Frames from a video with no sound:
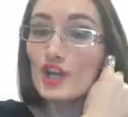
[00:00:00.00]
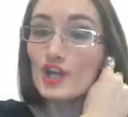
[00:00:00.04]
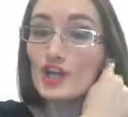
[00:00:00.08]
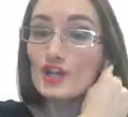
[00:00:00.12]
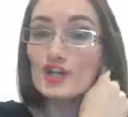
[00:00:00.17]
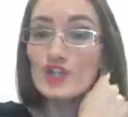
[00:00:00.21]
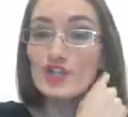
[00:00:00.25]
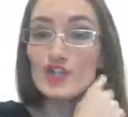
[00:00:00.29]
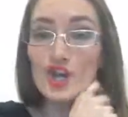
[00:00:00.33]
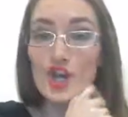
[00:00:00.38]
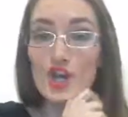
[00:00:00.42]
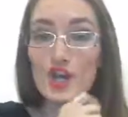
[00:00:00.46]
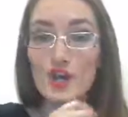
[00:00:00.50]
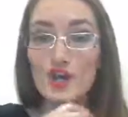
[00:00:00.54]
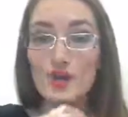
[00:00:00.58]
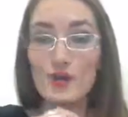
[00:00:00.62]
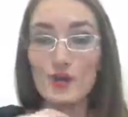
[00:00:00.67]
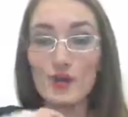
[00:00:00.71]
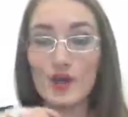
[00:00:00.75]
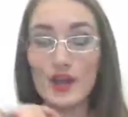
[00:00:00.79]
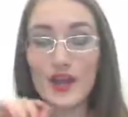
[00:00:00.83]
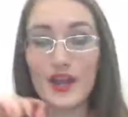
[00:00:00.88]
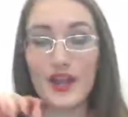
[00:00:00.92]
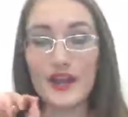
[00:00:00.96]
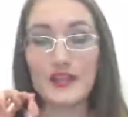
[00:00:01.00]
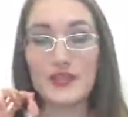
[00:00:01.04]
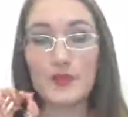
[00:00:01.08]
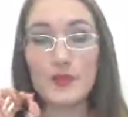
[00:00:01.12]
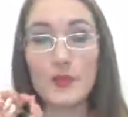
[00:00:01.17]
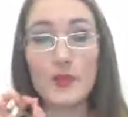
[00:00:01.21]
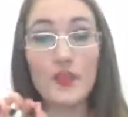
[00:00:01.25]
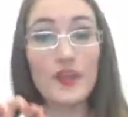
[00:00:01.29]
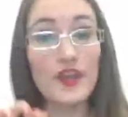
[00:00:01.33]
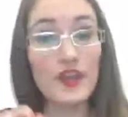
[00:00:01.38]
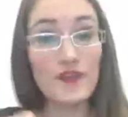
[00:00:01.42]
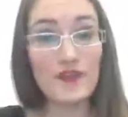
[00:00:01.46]
So,
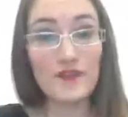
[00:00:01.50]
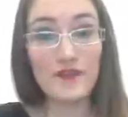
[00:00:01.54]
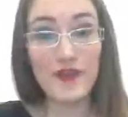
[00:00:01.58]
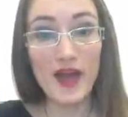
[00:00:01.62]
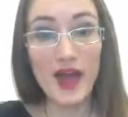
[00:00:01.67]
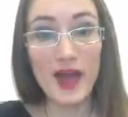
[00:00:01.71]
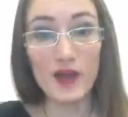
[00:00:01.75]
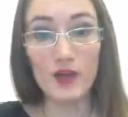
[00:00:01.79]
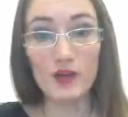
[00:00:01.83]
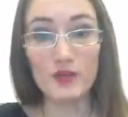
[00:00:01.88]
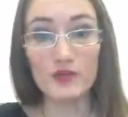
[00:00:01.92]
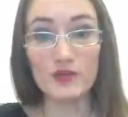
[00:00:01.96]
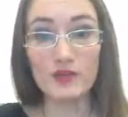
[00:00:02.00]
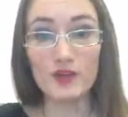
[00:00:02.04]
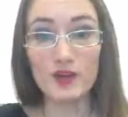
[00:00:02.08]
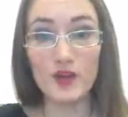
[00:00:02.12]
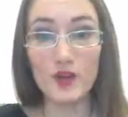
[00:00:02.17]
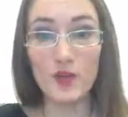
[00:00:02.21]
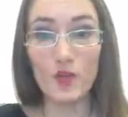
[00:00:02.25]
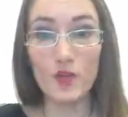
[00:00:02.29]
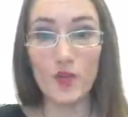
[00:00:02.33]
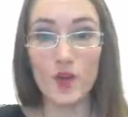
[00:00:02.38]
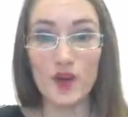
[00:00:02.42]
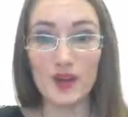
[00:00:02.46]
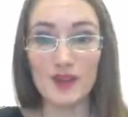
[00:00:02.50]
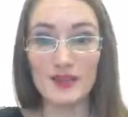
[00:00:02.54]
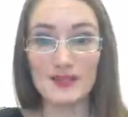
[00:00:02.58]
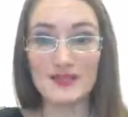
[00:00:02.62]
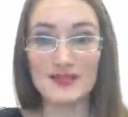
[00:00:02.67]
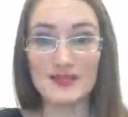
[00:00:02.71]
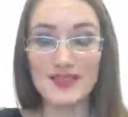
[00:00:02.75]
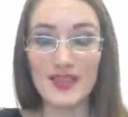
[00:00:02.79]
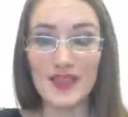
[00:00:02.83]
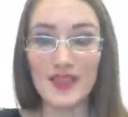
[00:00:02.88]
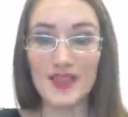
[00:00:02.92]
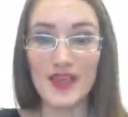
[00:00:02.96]
what they found
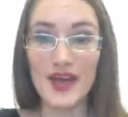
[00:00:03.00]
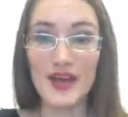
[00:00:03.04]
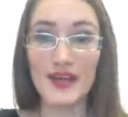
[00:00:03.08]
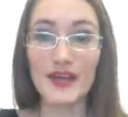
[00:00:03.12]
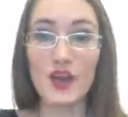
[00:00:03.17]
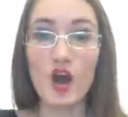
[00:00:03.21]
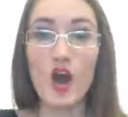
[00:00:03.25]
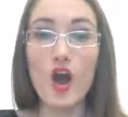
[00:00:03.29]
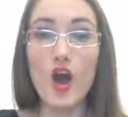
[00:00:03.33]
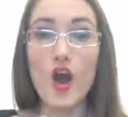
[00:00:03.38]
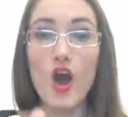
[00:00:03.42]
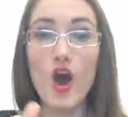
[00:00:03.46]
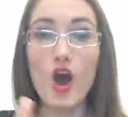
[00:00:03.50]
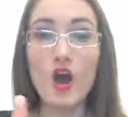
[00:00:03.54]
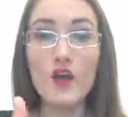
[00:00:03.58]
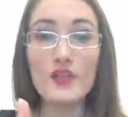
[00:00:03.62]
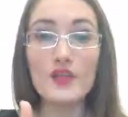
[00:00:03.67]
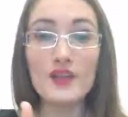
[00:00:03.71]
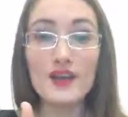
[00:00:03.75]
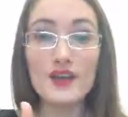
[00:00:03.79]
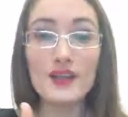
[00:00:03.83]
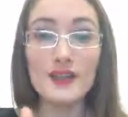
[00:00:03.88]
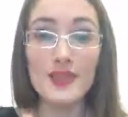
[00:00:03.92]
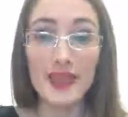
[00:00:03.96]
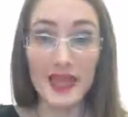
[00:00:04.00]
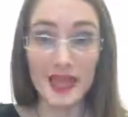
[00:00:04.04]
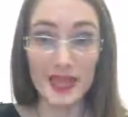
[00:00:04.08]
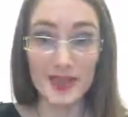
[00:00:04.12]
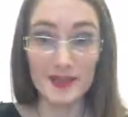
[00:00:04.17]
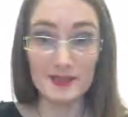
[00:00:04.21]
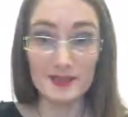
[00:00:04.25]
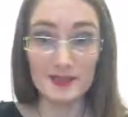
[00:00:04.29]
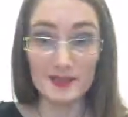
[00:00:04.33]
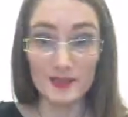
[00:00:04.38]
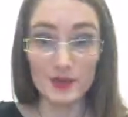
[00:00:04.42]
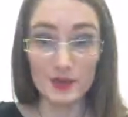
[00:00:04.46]
was that on the
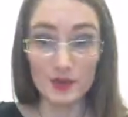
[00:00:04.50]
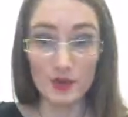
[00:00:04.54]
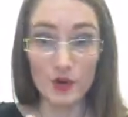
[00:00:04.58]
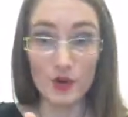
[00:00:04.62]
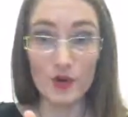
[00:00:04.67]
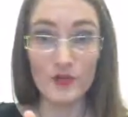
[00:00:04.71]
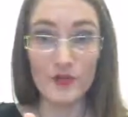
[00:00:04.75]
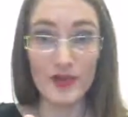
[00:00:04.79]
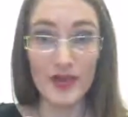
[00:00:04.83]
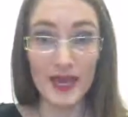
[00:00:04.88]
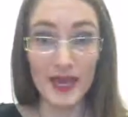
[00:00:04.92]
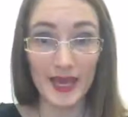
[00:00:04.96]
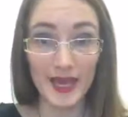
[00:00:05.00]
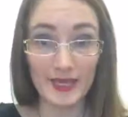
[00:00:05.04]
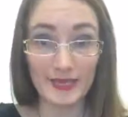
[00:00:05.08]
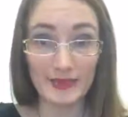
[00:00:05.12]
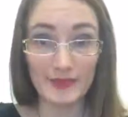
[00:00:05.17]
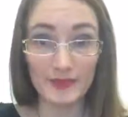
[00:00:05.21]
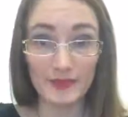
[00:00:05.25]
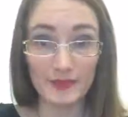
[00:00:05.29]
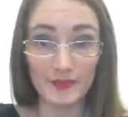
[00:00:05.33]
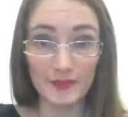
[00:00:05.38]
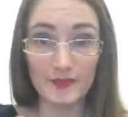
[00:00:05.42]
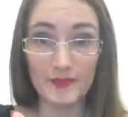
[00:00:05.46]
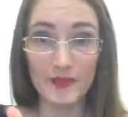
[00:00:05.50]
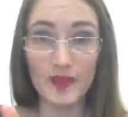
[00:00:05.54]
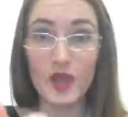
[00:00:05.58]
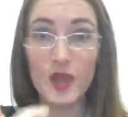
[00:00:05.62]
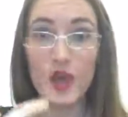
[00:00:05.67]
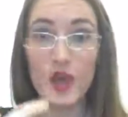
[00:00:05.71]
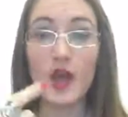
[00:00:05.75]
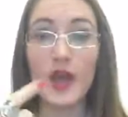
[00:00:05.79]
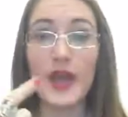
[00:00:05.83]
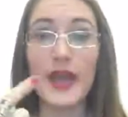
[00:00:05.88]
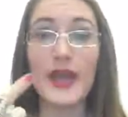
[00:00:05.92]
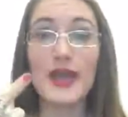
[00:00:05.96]
glans, or the head,
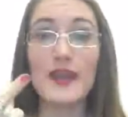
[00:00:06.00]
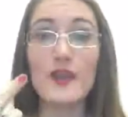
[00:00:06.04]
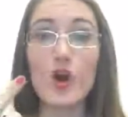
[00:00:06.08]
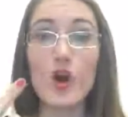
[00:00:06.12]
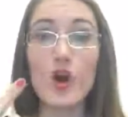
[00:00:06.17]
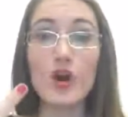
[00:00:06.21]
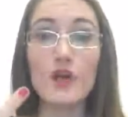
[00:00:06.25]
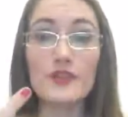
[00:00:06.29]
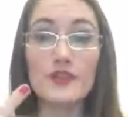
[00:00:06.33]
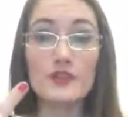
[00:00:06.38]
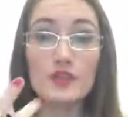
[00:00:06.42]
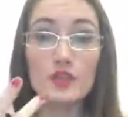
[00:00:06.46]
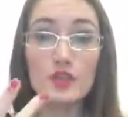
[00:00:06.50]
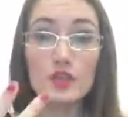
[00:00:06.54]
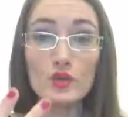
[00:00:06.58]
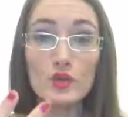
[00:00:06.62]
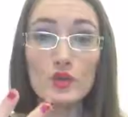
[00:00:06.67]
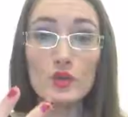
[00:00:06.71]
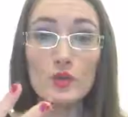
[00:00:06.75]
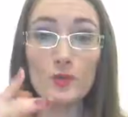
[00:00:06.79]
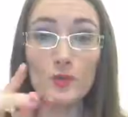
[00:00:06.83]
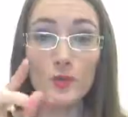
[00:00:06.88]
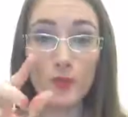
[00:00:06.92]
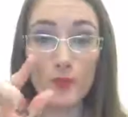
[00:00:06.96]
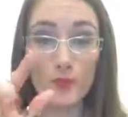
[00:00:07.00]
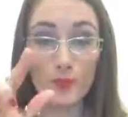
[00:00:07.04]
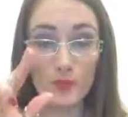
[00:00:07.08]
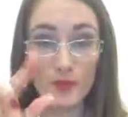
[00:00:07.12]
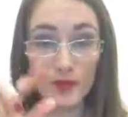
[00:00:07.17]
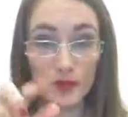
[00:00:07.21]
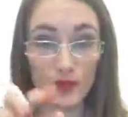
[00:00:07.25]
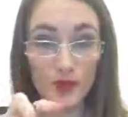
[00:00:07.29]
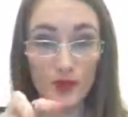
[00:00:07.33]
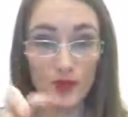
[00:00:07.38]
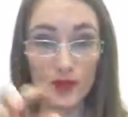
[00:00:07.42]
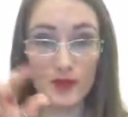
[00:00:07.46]
and on the 2
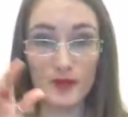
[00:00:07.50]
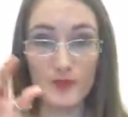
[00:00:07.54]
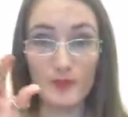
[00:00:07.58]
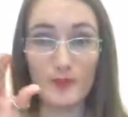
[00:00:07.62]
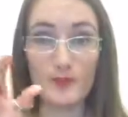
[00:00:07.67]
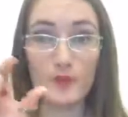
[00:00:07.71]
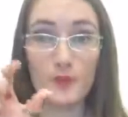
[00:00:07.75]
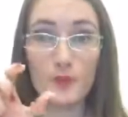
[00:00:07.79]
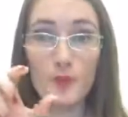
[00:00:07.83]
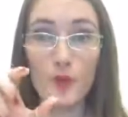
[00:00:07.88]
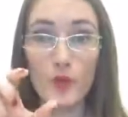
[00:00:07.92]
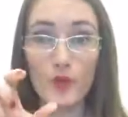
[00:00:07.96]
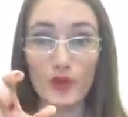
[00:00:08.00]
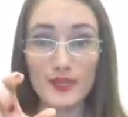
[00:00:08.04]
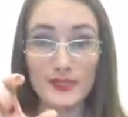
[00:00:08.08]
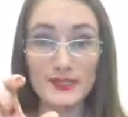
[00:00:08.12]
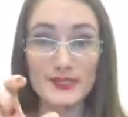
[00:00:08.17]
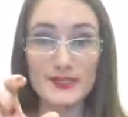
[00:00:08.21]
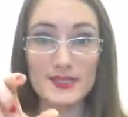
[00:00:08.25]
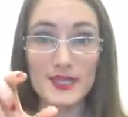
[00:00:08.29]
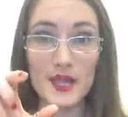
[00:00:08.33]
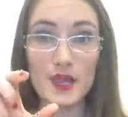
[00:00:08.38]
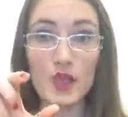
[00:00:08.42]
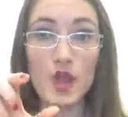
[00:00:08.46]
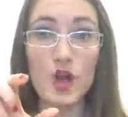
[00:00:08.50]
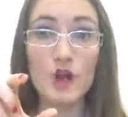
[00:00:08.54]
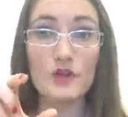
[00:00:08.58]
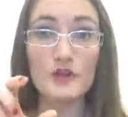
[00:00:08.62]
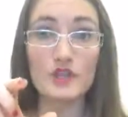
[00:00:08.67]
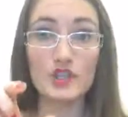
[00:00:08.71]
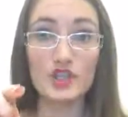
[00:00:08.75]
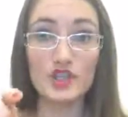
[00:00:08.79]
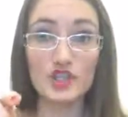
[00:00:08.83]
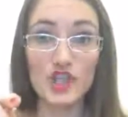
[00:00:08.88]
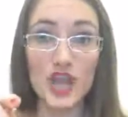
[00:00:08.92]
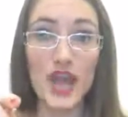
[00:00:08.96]
points along
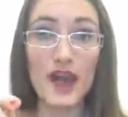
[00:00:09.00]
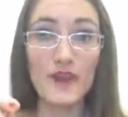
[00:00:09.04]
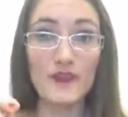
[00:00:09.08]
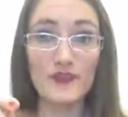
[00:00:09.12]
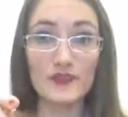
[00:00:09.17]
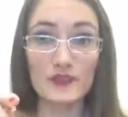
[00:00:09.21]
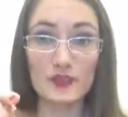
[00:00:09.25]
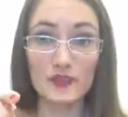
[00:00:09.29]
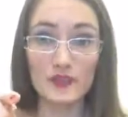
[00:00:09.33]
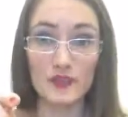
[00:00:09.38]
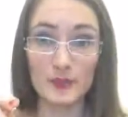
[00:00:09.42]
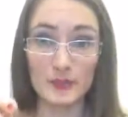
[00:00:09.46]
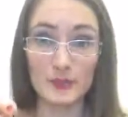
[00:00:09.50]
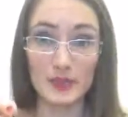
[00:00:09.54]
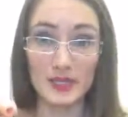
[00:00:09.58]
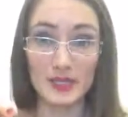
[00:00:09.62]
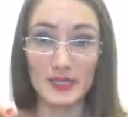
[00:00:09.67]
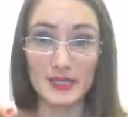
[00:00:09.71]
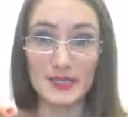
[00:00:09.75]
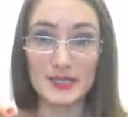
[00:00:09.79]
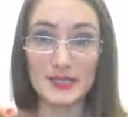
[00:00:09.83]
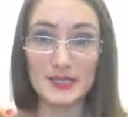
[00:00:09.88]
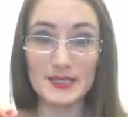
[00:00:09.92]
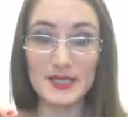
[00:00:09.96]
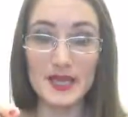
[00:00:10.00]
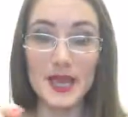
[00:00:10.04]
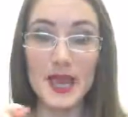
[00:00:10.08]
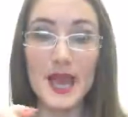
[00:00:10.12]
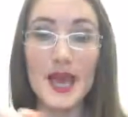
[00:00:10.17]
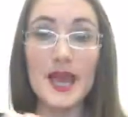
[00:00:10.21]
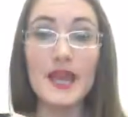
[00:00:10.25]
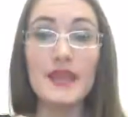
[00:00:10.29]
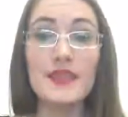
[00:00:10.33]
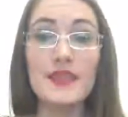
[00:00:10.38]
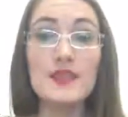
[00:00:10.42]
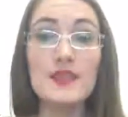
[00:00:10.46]
the shaft of the penis,
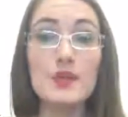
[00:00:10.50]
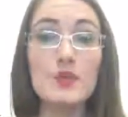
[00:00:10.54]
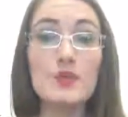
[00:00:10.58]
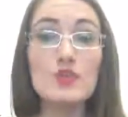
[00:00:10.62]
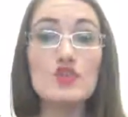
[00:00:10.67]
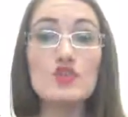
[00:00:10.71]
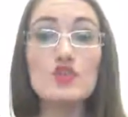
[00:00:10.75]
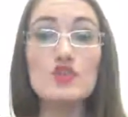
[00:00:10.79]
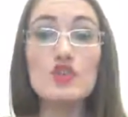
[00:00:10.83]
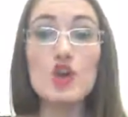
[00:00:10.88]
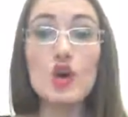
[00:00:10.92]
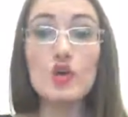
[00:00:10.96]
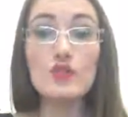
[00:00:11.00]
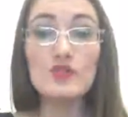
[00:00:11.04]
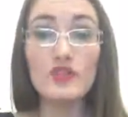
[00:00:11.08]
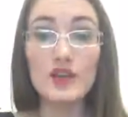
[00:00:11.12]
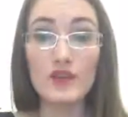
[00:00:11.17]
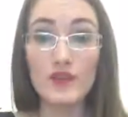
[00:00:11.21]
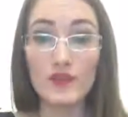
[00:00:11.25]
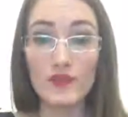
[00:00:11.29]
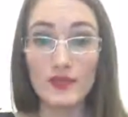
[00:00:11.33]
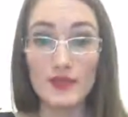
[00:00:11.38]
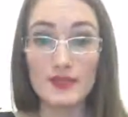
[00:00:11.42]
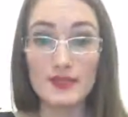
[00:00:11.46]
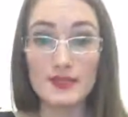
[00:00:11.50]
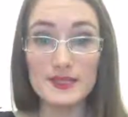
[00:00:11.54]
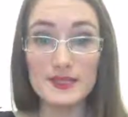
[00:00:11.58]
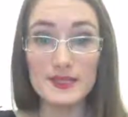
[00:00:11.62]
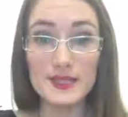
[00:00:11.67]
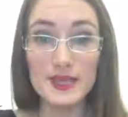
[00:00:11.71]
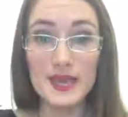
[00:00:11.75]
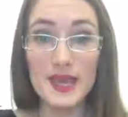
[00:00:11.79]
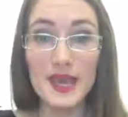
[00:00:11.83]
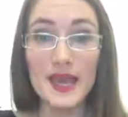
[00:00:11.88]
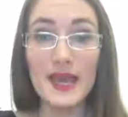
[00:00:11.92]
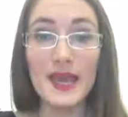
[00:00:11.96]
there was no difference
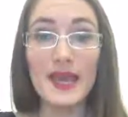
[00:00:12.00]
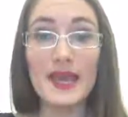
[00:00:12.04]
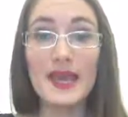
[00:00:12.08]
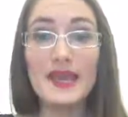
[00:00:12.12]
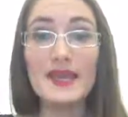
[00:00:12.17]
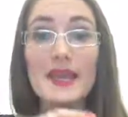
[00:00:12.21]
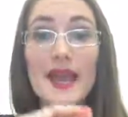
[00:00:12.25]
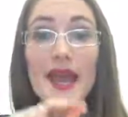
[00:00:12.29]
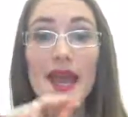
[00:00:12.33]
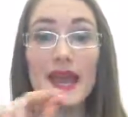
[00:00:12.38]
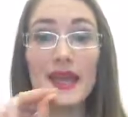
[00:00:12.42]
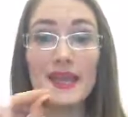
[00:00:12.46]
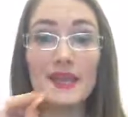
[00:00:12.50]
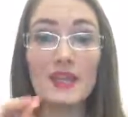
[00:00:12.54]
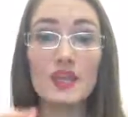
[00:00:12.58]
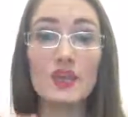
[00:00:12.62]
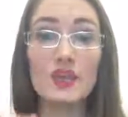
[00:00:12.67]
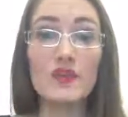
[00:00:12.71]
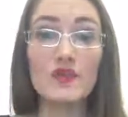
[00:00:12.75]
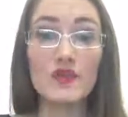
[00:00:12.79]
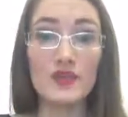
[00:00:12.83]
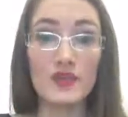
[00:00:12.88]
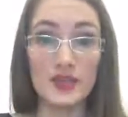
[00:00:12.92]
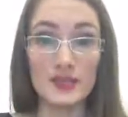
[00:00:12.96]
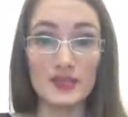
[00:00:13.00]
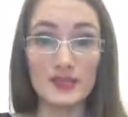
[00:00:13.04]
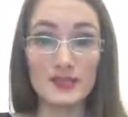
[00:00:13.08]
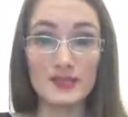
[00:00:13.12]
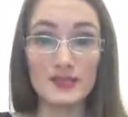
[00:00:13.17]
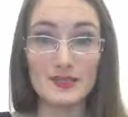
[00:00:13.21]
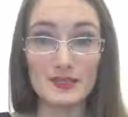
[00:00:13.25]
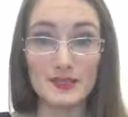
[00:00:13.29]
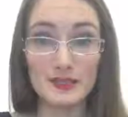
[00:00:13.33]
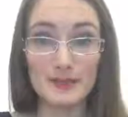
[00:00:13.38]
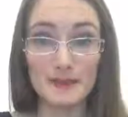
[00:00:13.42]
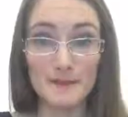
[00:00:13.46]
in any of
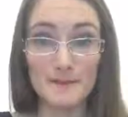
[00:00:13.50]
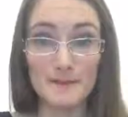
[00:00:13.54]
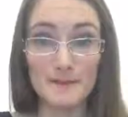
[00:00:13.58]
these.